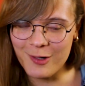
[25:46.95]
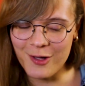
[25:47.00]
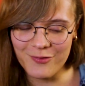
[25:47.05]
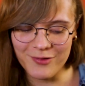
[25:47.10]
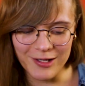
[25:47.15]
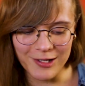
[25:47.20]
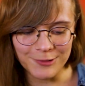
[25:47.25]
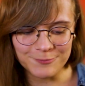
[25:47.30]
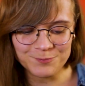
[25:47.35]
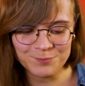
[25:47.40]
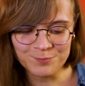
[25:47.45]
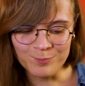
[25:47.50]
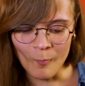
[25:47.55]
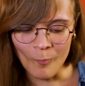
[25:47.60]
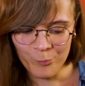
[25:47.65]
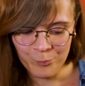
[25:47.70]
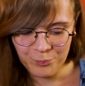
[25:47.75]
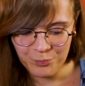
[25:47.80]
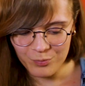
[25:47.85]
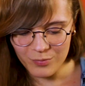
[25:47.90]
about that.
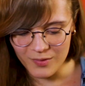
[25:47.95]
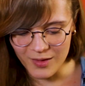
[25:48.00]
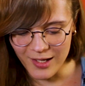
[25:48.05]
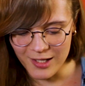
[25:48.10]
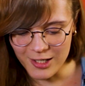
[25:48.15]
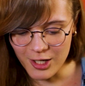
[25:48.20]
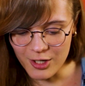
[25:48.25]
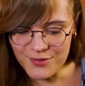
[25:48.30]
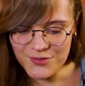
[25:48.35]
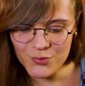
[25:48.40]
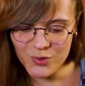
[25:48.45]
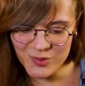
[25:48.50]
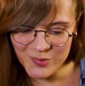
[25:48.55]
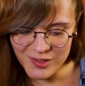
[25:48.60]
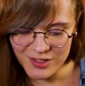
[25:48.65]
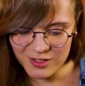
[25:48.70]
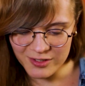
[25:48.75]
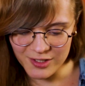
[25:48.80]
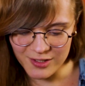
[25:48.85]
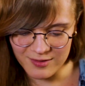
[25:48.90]
And I also want to
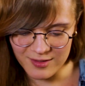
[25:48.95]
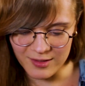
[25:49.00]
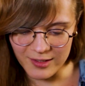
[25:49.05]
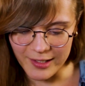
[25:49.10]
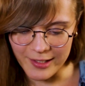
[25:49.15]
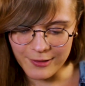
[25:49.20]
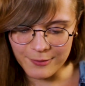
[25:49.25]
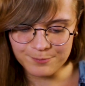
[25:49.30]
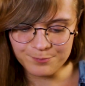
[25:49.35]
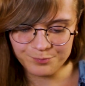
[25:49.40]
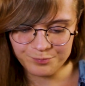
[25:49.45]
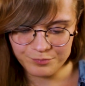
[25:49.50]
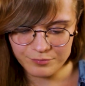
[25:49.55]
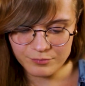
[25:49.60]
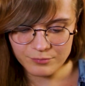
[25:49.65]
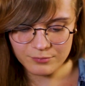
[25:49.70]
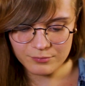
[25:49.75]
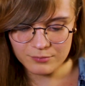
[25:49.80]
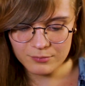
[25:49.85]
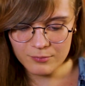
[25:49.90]
be clear that like
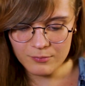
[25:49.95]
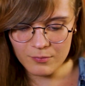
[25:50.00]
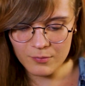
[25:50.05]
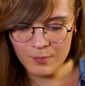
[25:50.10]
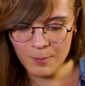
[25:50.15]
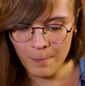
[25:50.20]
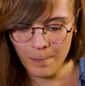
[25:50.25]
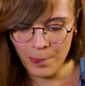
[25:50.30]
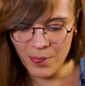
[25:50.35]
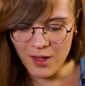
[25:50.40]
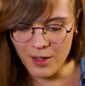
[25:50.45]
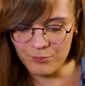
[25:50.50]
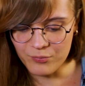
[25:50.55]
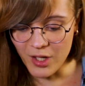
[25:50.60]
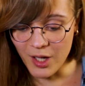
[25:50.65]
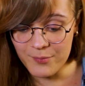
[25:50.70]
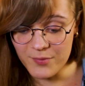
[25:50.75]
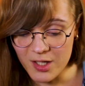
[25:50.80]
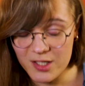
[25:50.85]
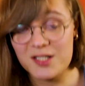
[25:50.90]

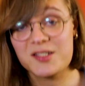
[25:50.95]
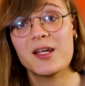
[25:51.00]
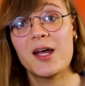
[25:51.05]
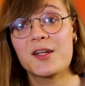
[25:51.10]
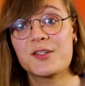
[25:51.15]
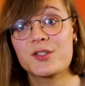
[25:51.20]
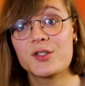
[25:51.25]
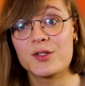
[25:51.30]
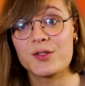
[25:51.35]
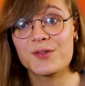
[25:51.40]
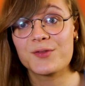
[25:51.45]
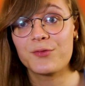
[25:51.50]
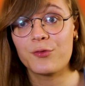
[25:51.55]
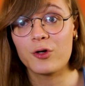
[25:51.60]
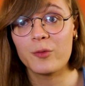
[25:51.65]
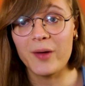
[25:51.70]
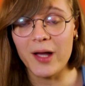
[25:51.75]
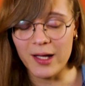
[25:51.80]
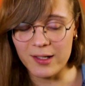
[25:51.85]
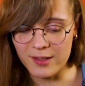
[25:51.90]
I'm not attached to this
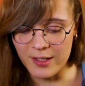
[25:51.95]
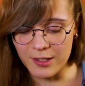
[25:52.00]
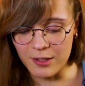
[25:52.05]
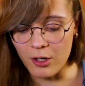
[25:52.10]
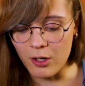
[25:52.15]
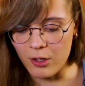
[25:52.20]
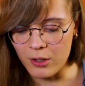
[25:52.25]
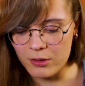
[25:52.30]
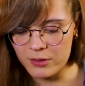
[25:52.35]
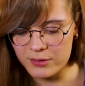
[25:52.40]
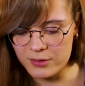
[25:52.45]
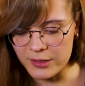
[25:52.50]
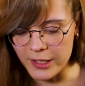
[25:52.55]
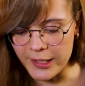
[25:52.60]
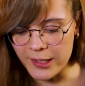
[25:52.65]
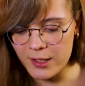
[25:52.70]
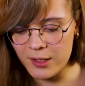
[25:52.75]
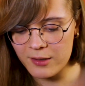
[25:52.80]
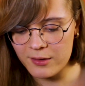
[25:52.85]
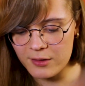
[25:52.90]
format at all.
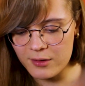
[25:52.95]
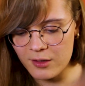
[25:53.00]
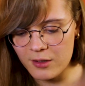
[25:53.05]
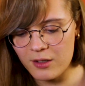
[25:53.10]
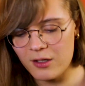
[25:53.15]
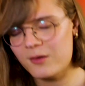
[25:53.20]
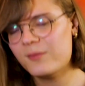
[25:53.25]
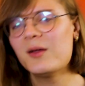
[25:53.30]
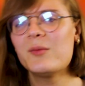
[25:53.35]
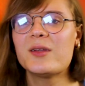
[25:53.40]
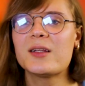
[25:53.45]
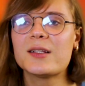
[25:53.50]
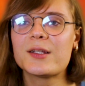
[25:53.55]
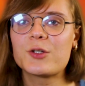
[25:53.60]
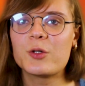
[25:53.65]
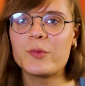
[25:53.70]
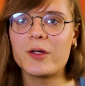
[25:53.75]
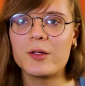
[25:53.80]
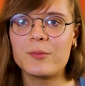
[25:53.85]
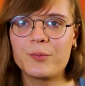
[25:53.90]
Like maybe a
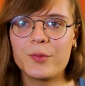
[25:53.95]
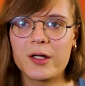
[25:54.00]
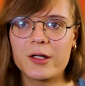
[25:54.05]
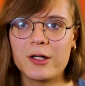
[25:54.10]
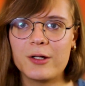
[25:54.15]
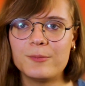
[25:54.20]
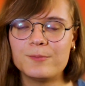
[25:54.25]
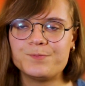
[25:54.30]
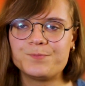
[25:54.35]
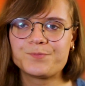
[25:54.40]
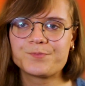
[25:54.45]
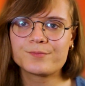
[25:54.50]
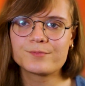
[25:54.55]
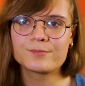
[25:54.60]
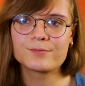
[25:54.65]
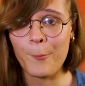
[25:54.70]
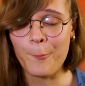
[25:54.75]
little bit, but um